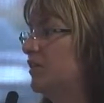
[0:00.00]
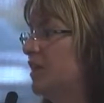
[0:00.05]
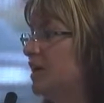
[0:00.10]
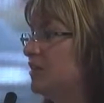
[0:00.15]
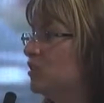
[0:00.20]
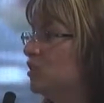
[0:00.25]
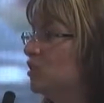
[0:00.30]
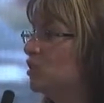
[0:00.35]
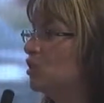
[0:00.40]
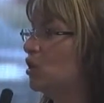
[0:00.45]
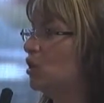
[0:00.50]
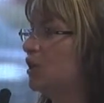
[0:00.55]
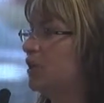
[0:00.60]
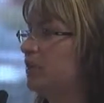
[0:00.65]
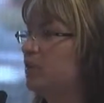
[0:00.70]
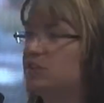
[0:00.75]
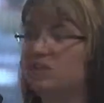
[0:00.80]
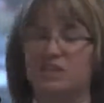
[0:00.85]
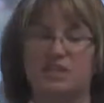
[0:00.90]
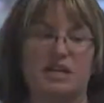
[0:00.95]
That's a
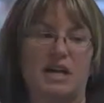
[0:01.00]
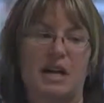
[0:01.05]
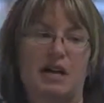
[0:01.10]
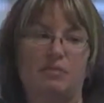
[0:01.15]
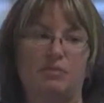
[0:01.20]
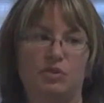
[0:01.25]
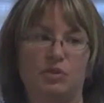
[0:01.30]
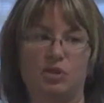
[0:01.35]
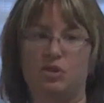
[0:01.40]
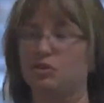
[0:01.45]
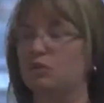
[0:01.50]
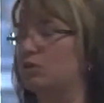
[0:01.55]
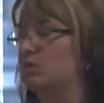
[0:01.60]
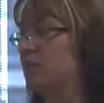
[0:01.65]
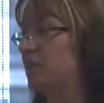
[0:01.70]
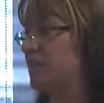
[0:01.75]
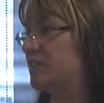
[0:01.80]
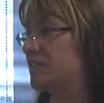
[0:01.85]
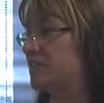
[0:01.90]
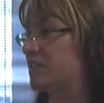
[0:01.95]
good stop. Do you know
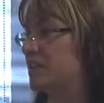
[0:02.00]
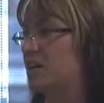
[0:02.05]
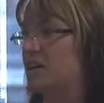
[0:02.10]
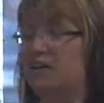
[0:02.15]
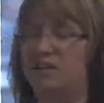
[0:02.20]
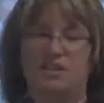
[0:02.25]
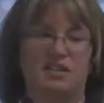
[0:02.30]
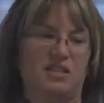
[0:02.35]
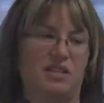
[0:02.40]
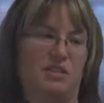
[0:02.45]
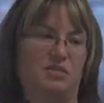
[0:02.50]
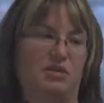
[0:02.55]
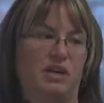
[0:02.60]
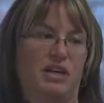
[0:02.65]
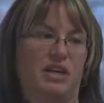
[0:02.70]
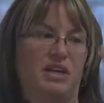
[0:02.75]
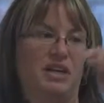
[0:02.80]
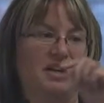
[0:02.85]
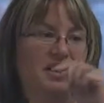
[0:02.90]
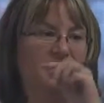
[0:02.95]
Lisa Hudson
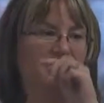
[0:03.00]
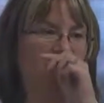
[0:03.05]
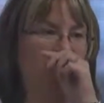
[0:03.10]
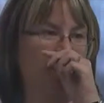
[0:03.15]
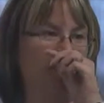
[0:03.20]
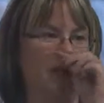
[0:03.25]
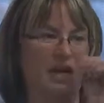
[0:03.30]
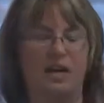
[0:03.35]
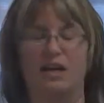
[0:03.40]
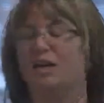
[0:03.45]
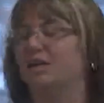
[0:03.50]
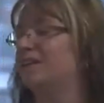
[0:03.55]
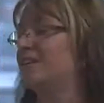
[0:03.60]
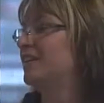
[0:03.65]
right here? Okay.